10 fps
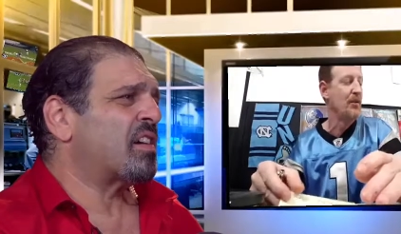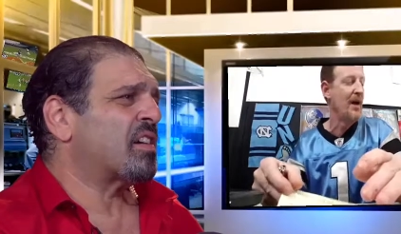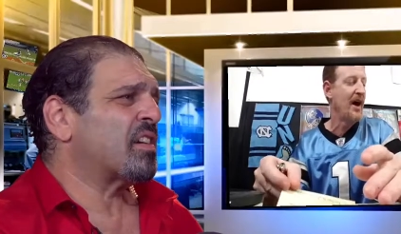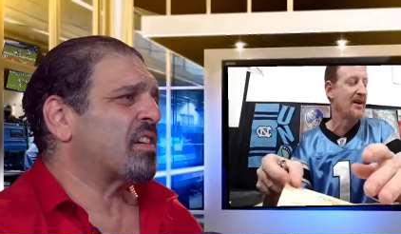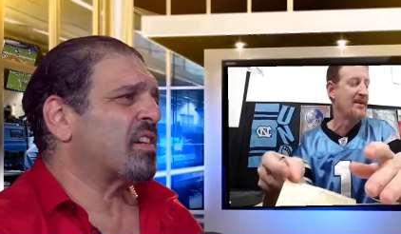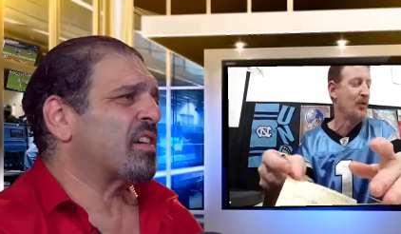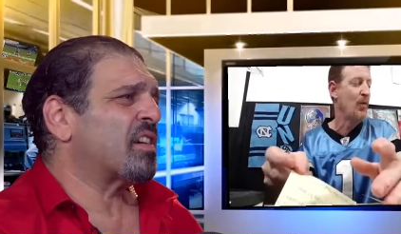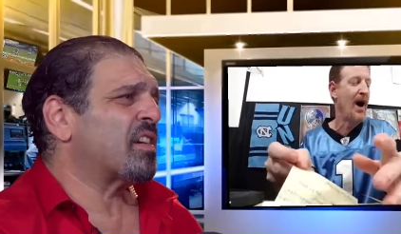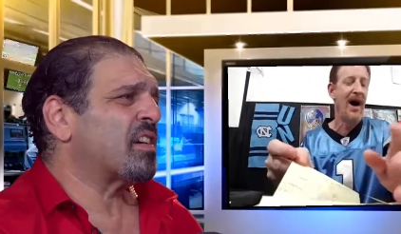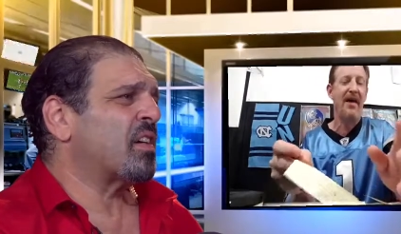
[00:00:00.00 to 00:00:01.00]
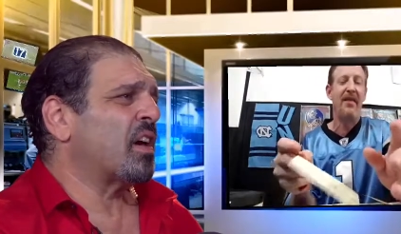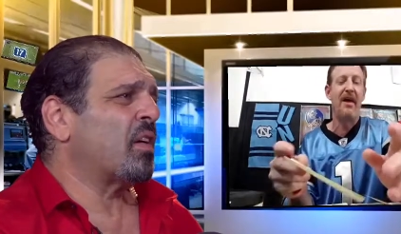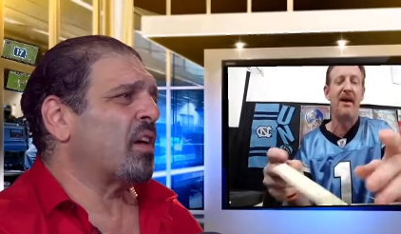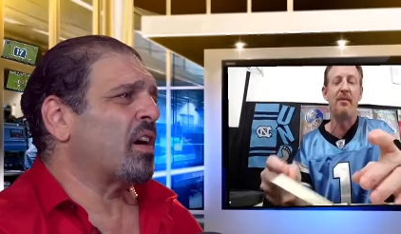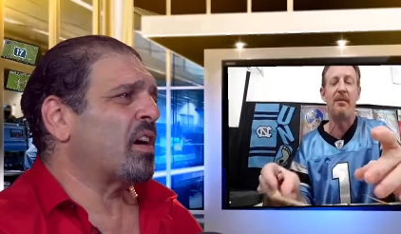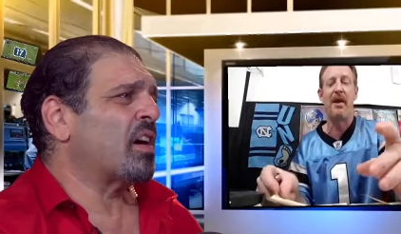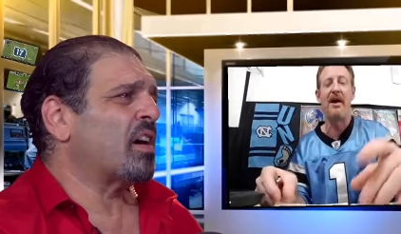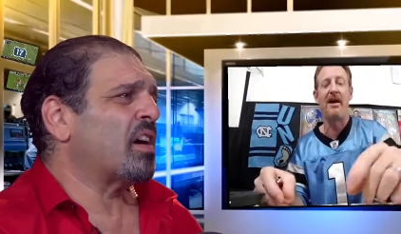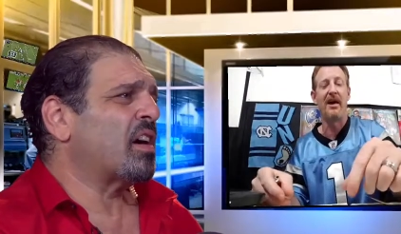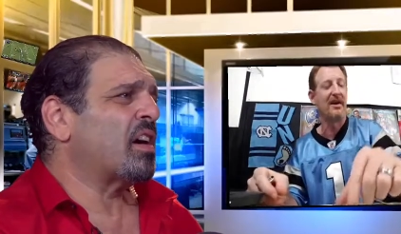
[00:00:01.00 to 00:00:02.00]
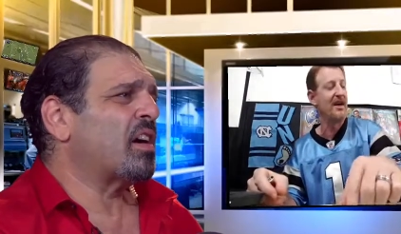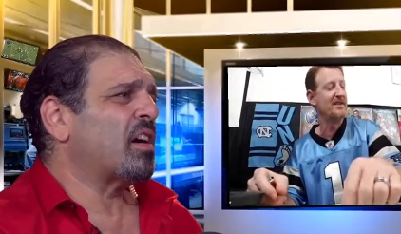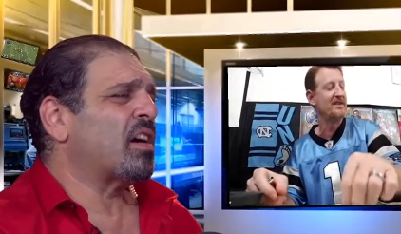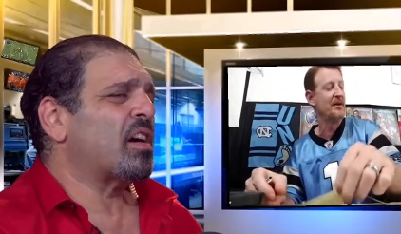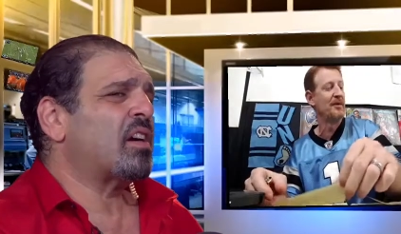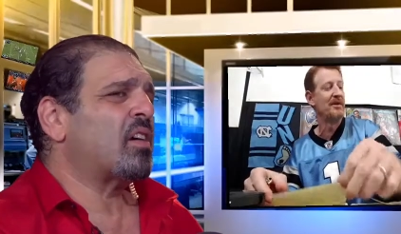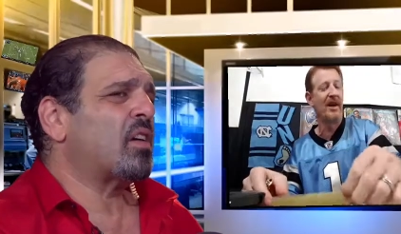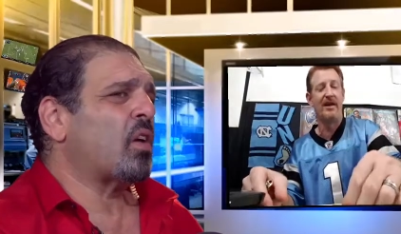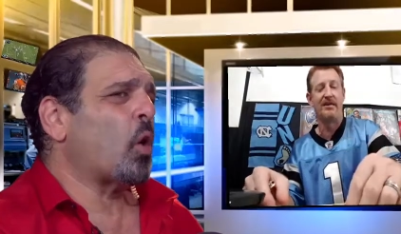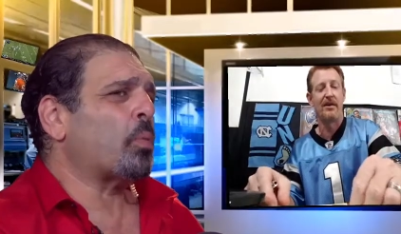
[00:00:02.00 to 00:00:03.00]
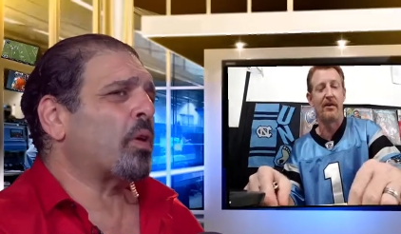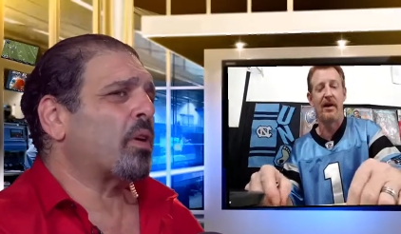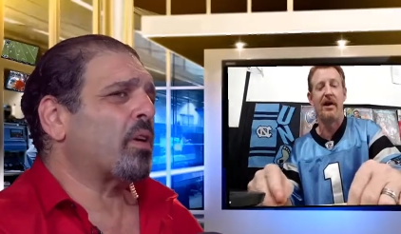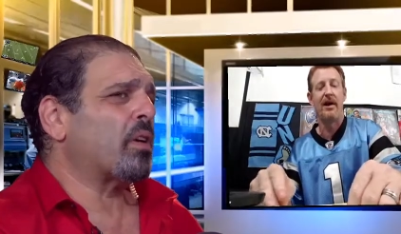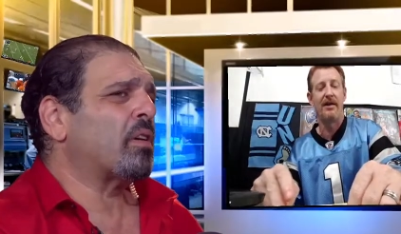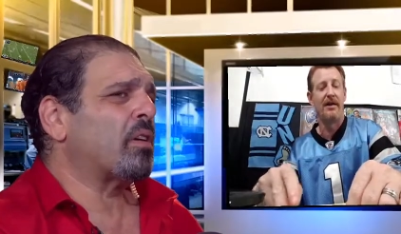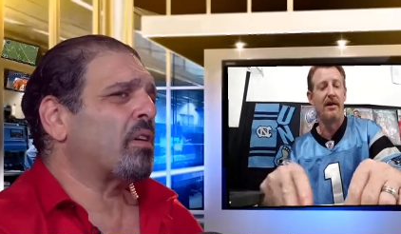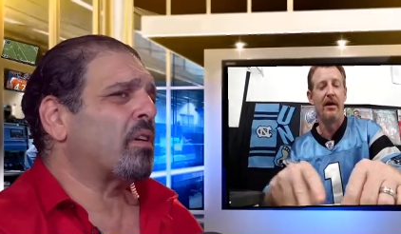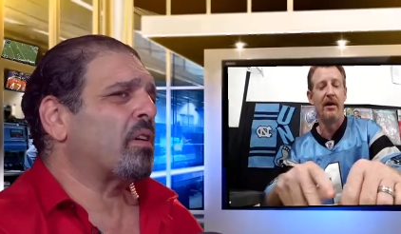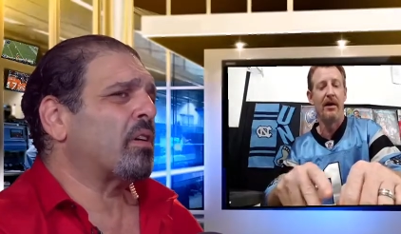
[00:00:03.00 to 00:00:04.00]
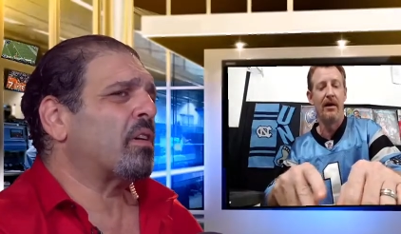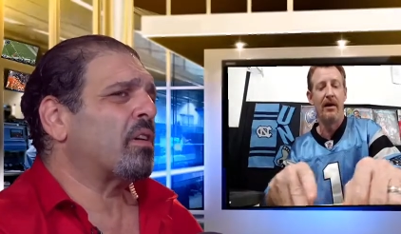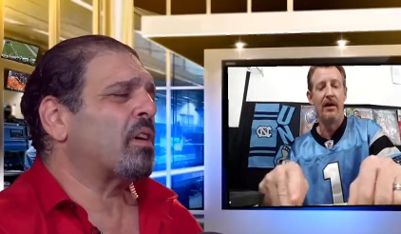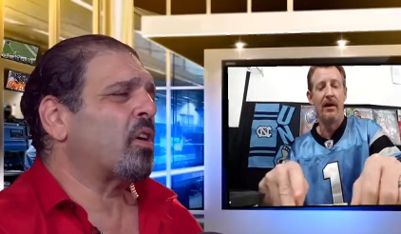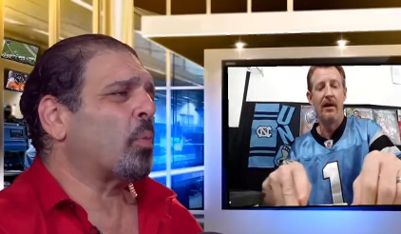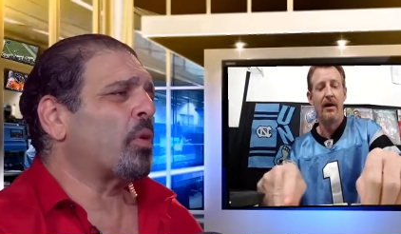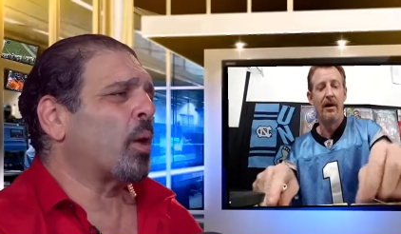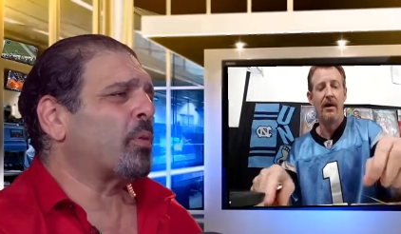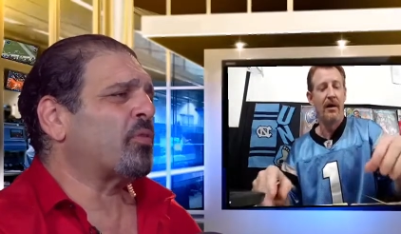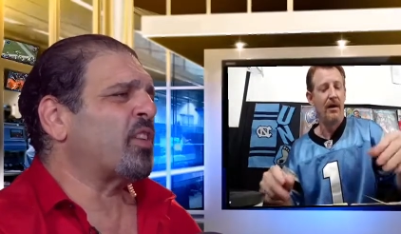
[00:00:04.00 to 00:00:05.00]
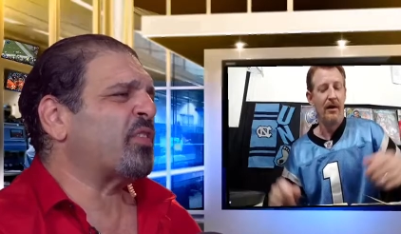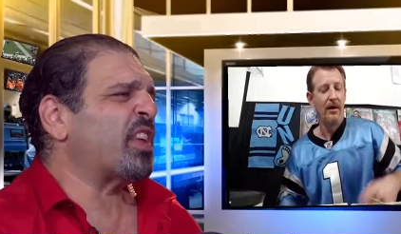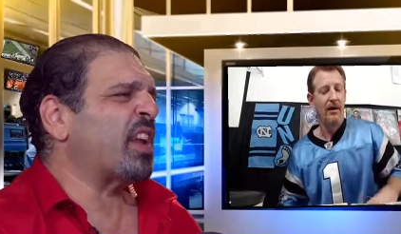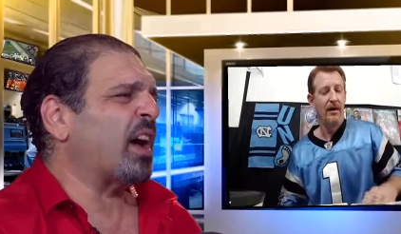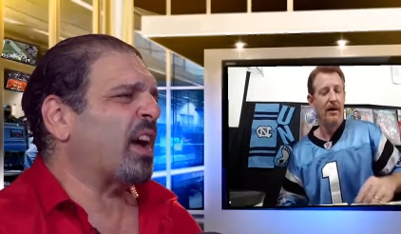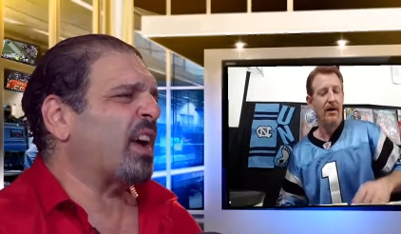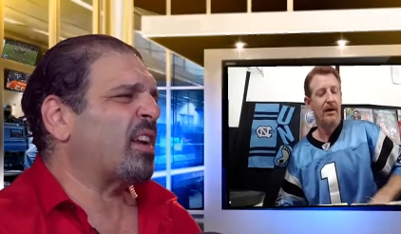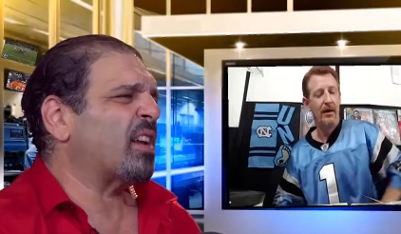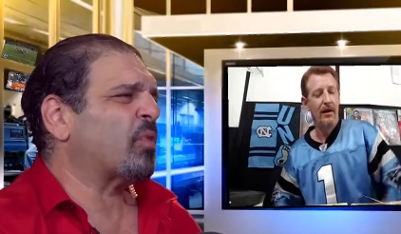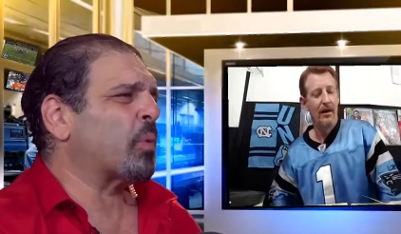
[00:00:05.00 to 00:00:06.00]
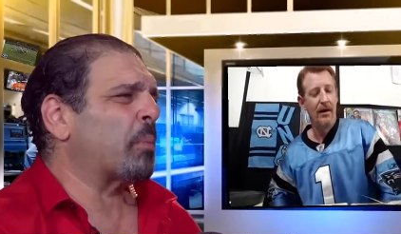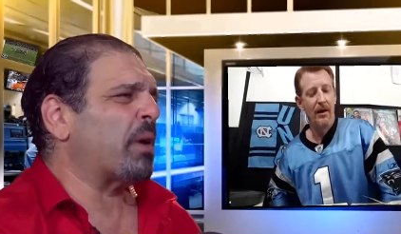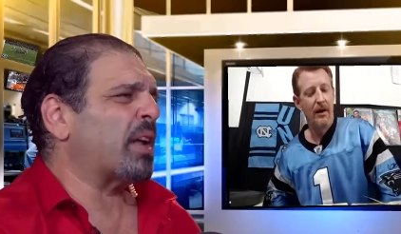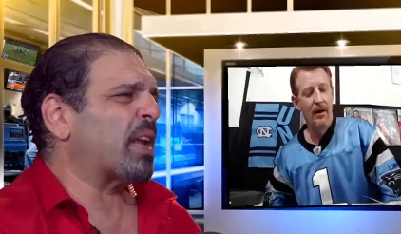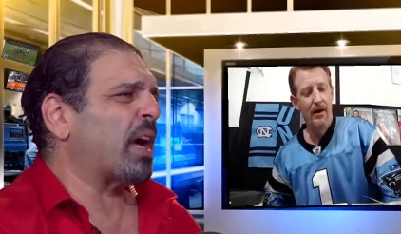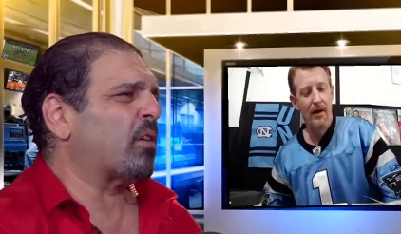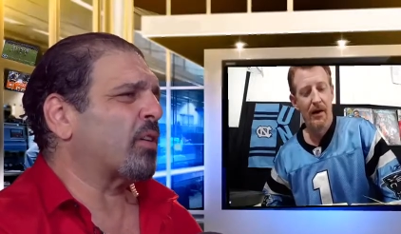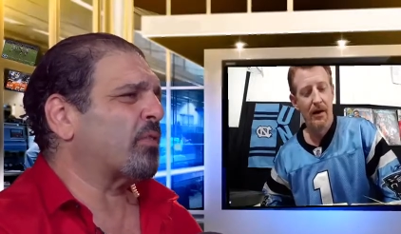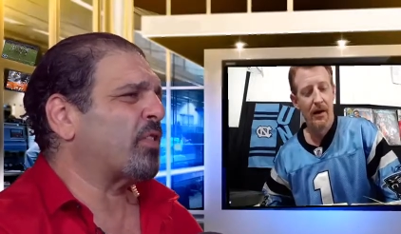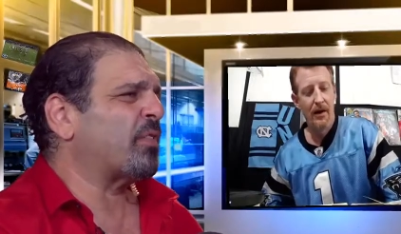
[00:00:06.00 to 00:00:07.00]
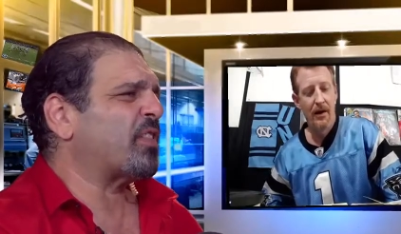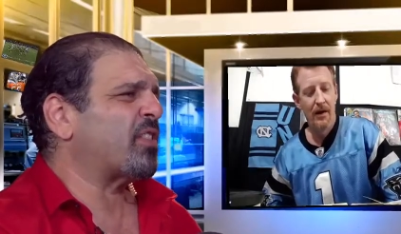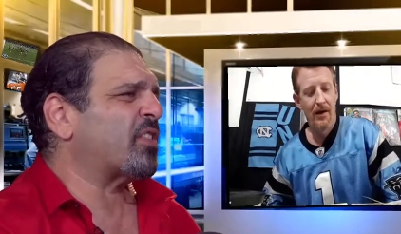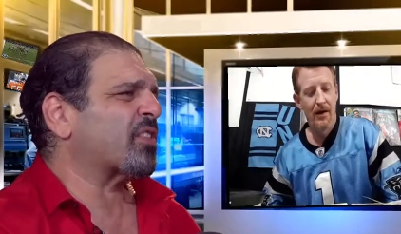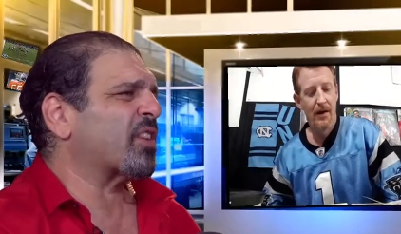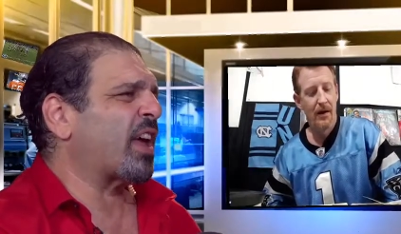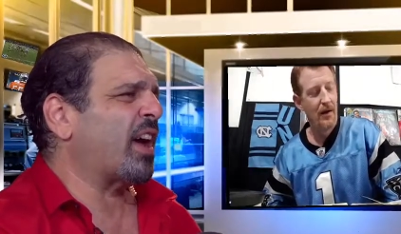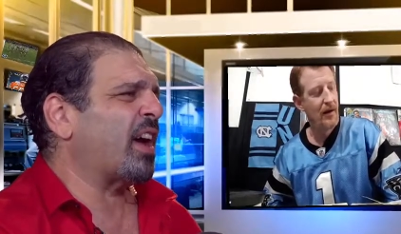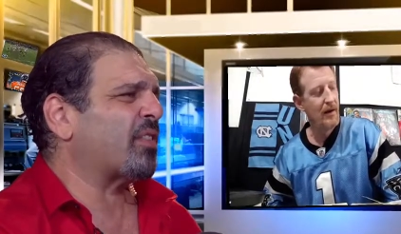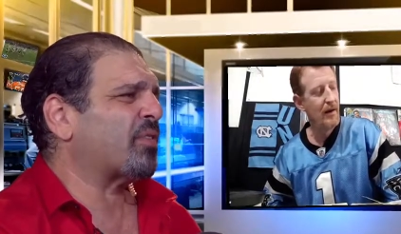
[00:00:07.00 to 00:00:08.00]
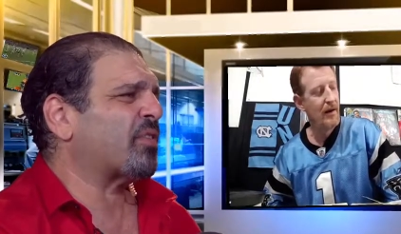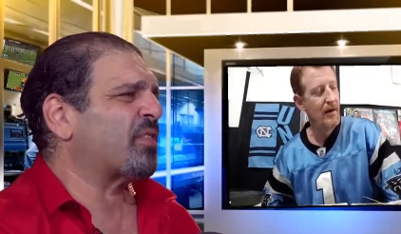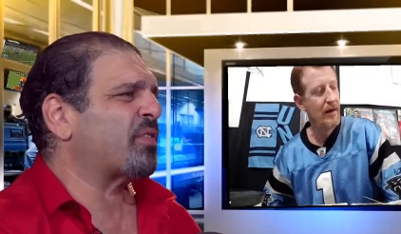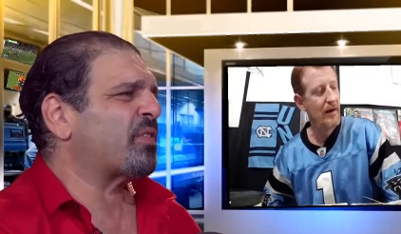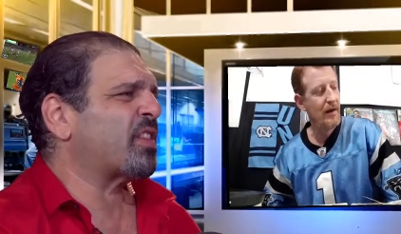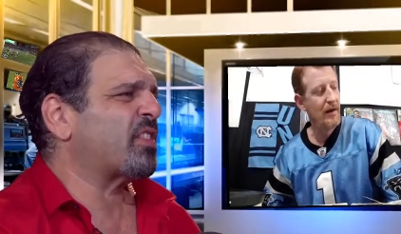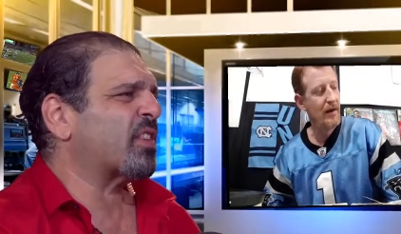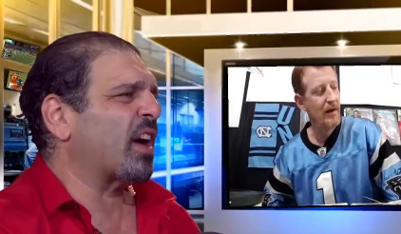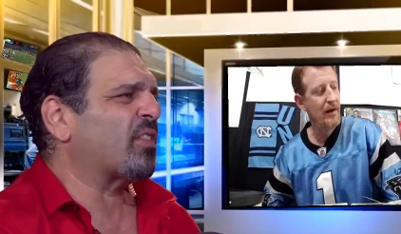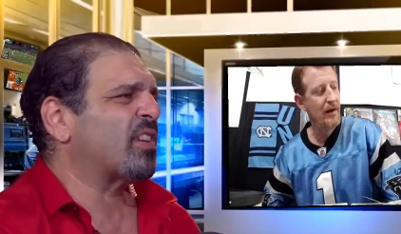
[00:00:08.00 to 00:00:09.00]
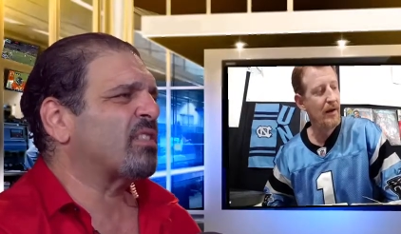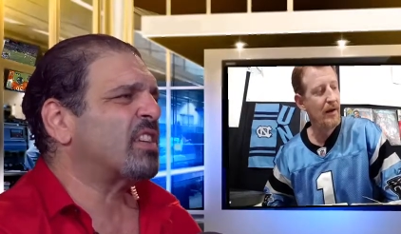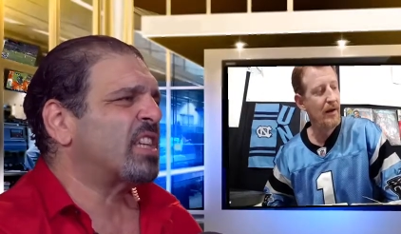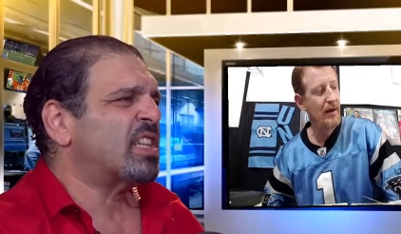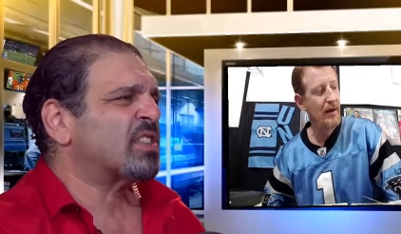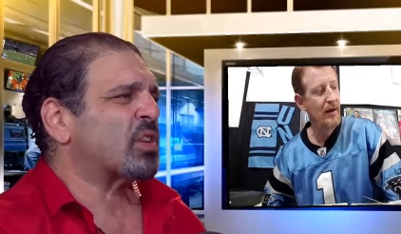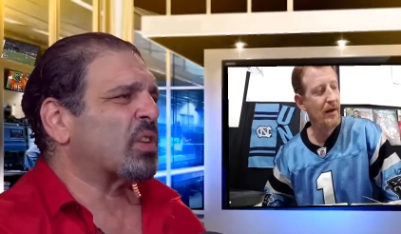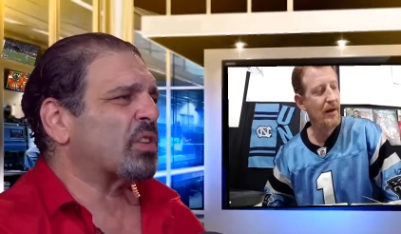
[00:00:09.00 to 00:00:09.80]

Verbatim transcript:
Speaker 1: UMass and why I think playing against them today Open. is a great idea.
Speaker 2: It opened up at 59. It's been bet down to 56 and a half and 57. So a little